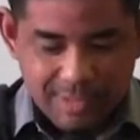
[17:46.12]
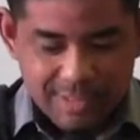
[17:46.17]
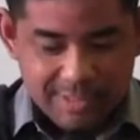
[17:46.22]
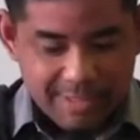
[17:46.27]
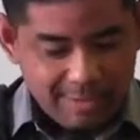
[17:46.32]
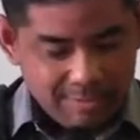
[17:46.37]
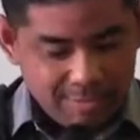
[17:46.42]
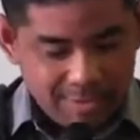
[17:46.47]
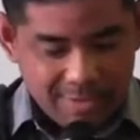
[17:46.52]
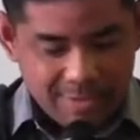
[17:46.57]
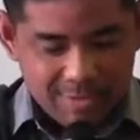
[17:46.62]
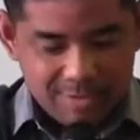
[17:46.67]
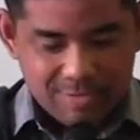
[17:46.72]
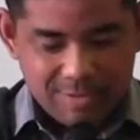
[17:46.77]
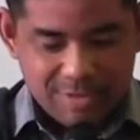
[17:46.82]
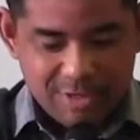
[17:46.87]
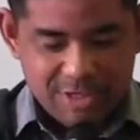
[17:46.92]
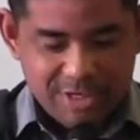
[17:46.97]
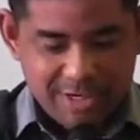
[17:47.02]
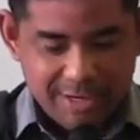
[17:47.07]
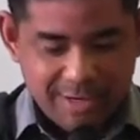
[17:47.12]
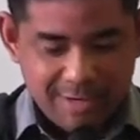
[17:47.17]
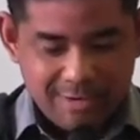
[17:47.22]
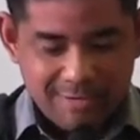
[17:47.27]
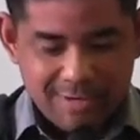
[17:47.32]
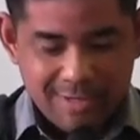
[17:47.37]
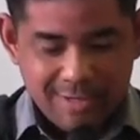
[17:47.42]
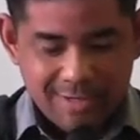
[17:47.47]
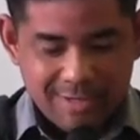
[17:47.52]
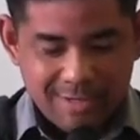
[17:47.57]
does anyone else want to
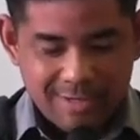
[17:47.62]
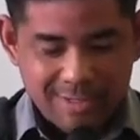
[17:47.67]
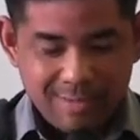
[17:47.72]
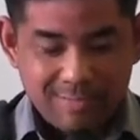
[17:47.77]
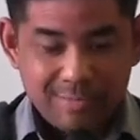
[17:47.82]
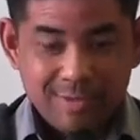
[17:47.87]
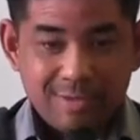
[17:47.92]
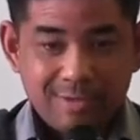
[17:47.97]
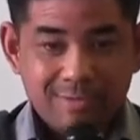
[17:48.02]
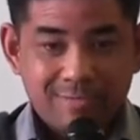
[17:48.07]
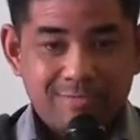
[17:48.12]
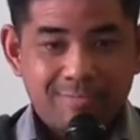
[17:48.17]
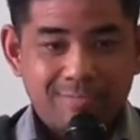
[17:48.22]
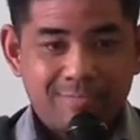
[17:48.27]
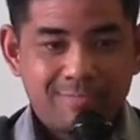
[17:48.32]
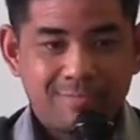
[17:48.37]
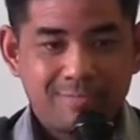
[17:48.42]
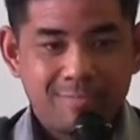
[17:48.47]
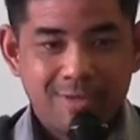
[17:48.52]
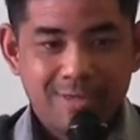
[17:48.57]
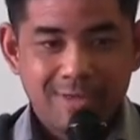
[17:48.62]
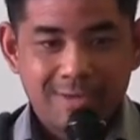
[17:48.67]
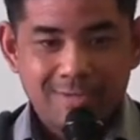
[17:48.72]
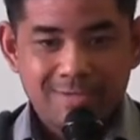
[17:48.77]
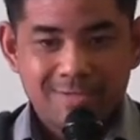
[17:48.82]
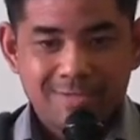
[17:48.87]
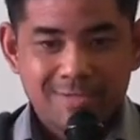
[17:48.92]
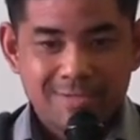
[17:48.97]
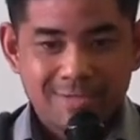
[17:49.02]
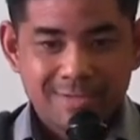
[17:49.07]
share something with
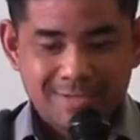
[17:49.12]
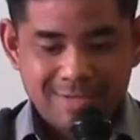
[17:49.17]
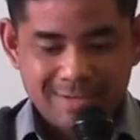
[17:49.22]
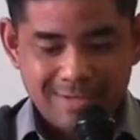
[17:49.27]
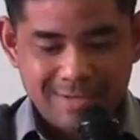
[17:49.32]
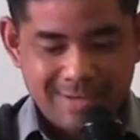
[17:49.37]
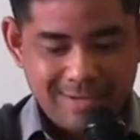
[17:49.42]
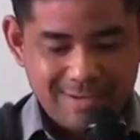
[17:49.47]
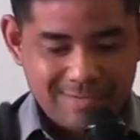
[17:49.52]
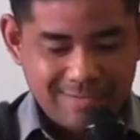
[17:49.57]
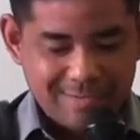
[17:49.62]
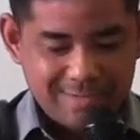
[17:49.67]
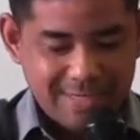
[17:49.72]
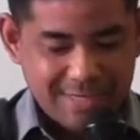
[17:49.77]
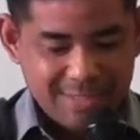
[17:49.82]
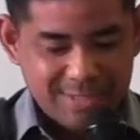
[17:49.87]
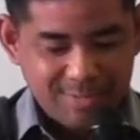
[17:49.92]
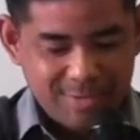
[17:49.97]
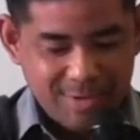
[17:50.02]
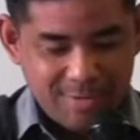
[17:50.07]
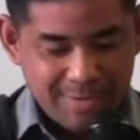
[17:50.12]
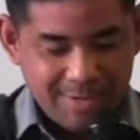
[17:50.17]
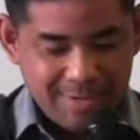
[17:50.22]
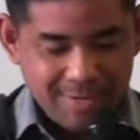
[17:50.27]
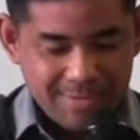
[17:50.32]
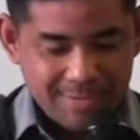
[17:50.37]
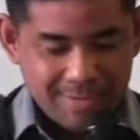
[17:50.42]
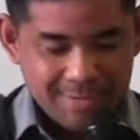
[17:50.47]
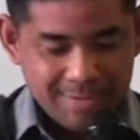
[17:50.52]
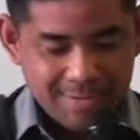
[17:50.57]
us as a
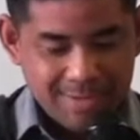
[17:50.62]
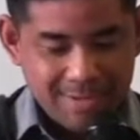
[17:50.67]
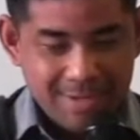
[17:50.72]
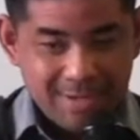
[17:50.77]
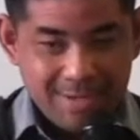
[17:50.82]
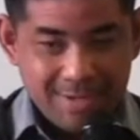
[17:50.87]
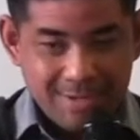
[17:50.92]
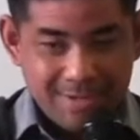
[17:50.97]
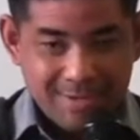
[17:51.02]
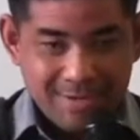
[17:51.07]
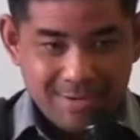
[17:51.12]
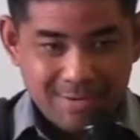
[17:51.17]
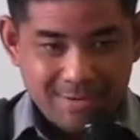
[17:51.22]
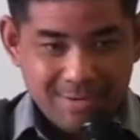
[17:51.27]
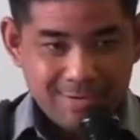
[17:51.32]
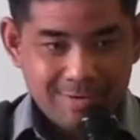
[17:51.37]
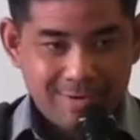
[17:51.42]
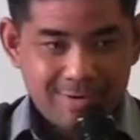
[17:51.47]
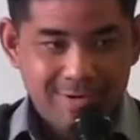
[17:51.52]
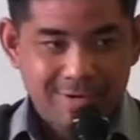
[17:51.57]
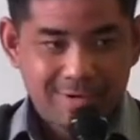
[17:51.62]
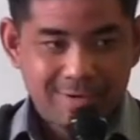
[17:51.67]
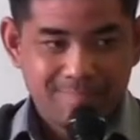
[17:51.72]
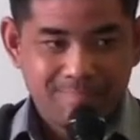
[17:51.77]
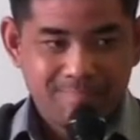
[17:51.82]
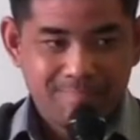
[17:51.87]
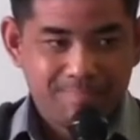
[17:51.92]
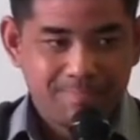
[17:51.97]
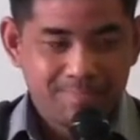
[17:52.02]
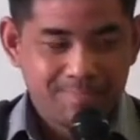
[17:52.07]
testimony or a
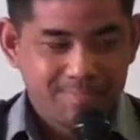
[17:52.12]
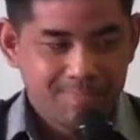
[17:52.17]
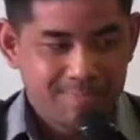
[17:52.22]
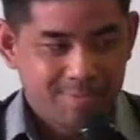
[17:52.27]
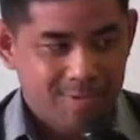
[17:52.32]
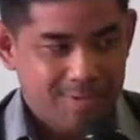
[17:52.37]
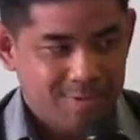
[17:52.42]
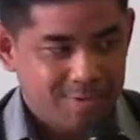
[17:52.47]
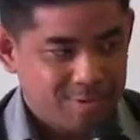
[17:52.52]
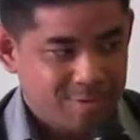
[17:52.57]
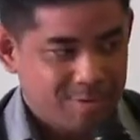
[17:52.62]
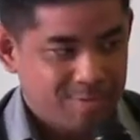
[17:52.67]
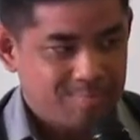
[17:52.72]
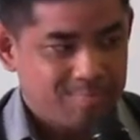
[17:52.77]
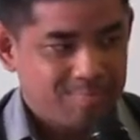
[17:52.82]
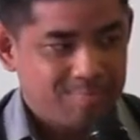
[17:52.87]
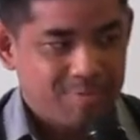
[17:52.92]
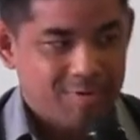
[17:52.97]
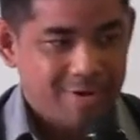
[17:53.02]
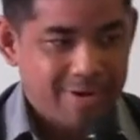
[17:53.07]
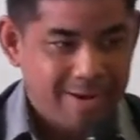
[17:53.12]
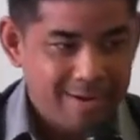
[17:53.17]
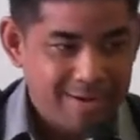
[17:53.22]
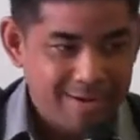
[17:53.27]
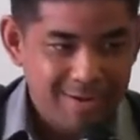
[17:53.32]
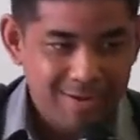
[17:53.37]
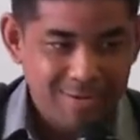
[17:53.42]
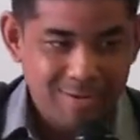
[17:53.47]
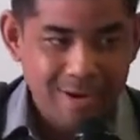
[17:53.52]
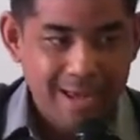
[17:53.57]

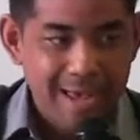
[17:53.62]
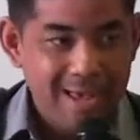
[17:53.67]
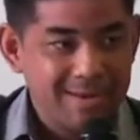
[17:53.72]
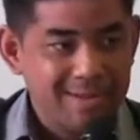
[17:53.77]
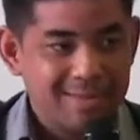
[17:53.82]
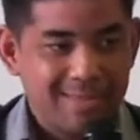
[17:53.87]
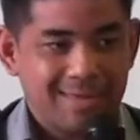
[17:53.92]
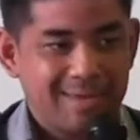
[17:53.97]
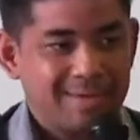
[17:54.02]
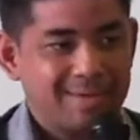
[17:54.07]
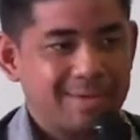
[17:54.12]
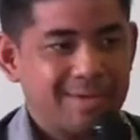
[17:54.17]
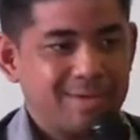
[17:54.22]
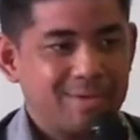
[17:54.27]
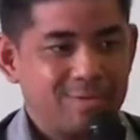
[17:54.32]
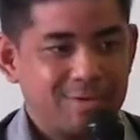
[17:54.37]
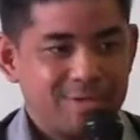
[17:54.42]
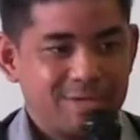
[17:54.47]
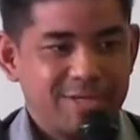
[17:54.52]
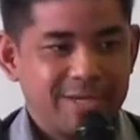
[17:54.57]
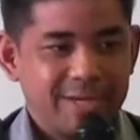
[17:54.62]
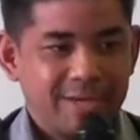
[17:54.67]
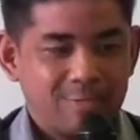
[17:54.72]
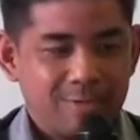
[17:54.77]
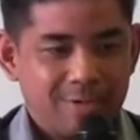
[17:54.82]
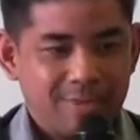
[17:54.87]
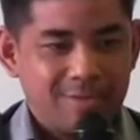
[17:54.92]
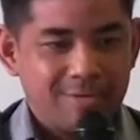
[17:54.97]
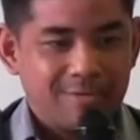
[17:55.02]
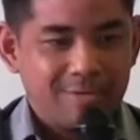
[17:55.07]
prayer or anything that you want to share
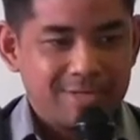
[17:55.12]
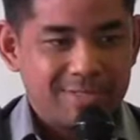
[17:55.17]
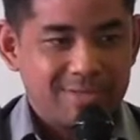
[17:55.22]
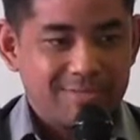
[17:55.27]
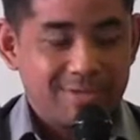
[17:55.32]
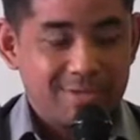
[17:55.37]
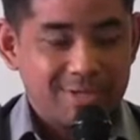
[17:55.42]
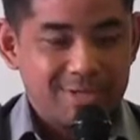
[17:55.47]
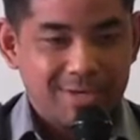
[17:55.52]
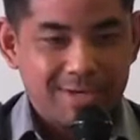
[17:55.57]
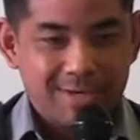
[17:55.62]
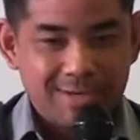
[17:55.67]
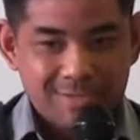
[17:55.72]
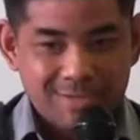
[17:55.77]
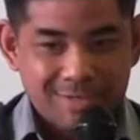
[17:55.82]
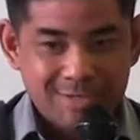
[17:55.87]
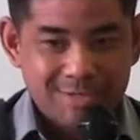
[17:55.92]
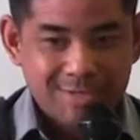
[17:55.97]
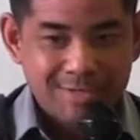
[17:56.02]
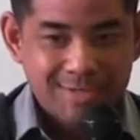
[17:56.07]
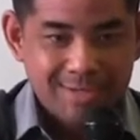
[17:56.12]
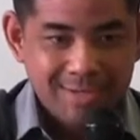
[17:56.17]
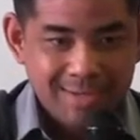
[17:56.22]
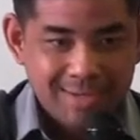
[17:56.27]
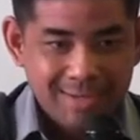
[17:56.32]
with the rest of the church?